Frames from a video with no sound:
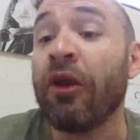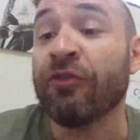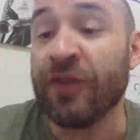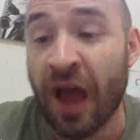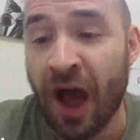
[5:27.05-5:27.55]

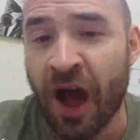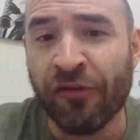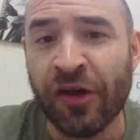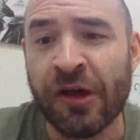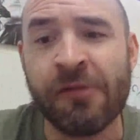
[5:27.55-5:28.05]
Whereas the
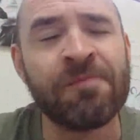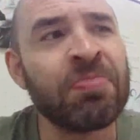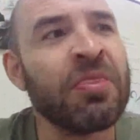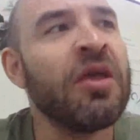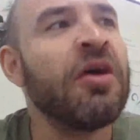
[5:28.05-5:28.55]

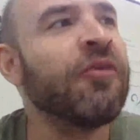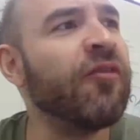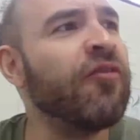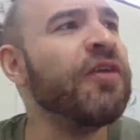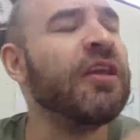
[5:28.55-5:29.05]

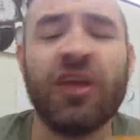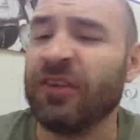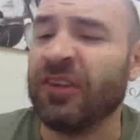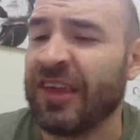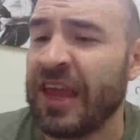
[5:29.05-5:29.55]
other things